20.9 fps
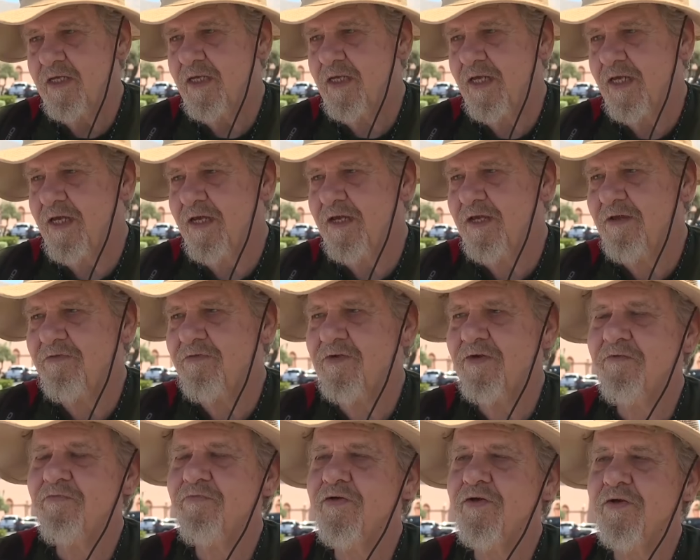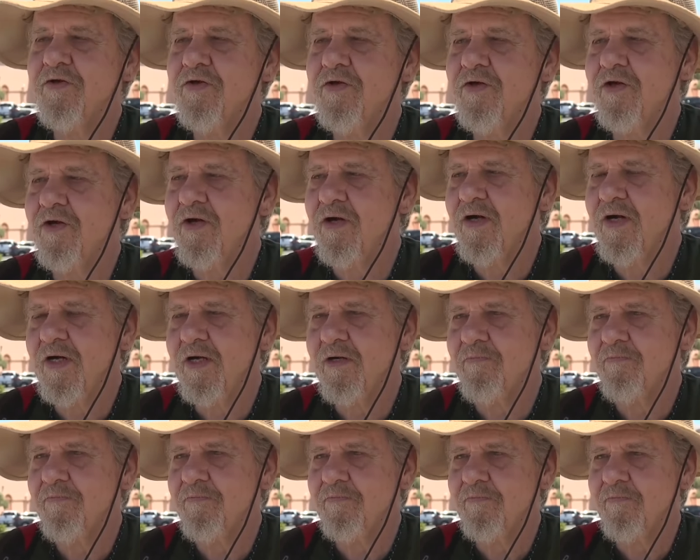even if you're
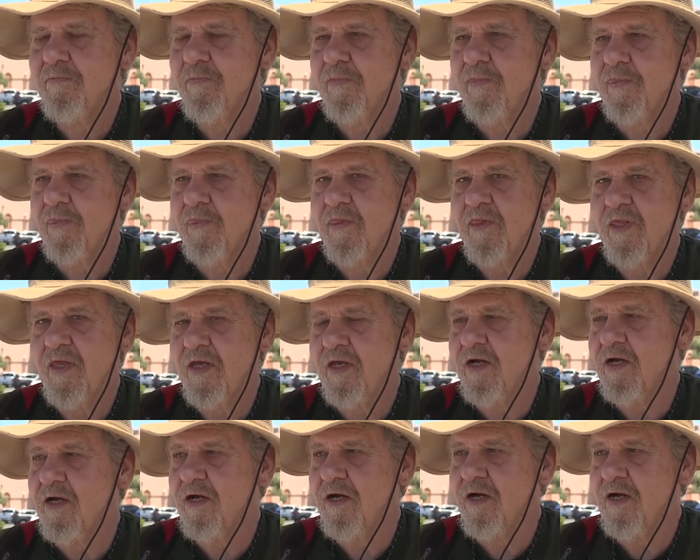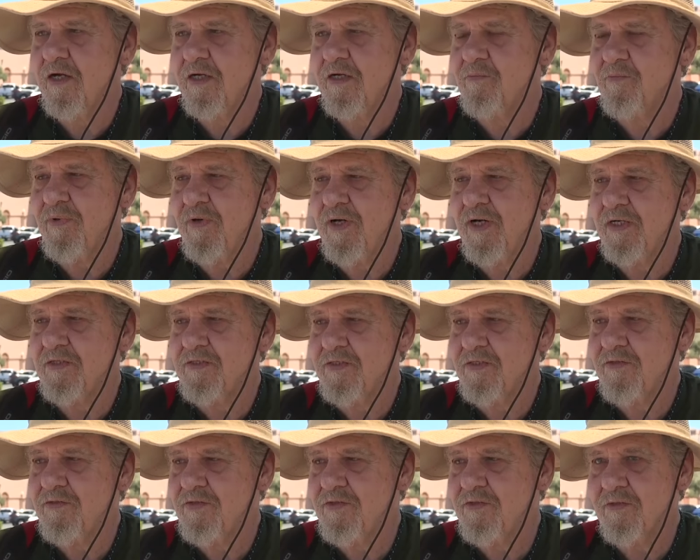um, on a bus,
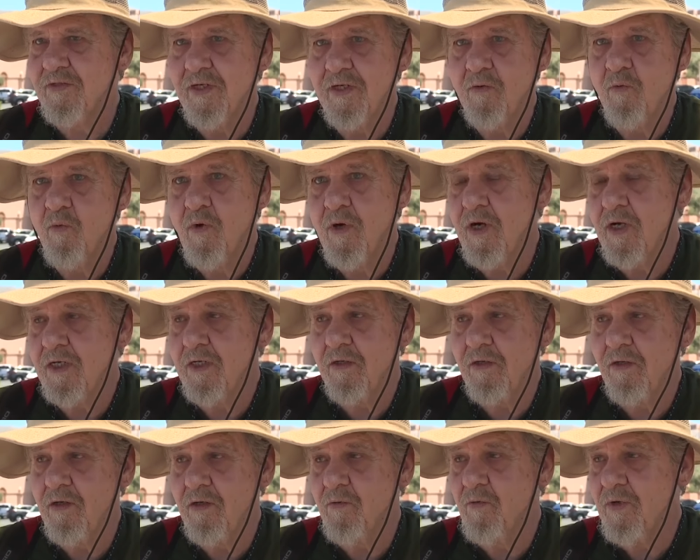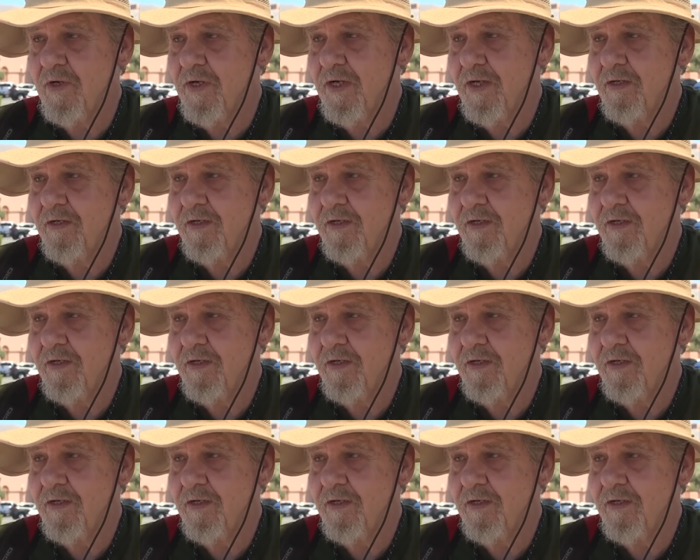you still got to walk a long way